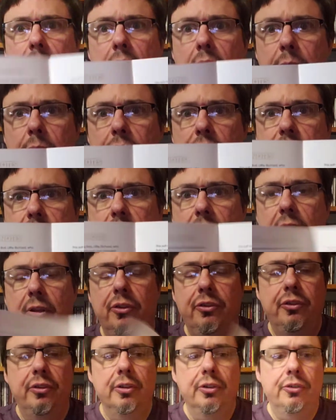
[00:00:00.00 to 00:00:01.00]
We're still
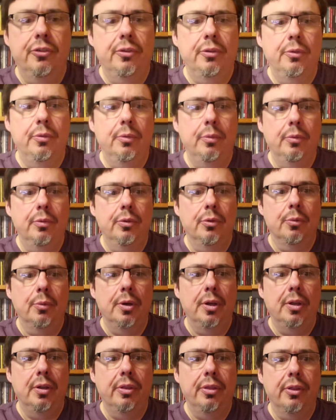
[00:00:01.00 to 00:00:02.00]
listening to The
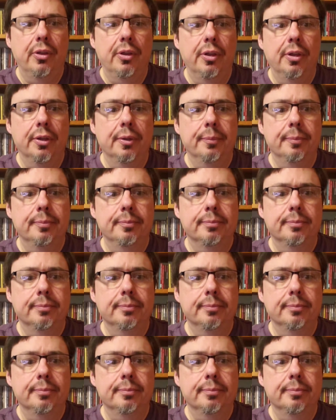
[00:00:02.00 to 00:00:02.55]
Real Thing.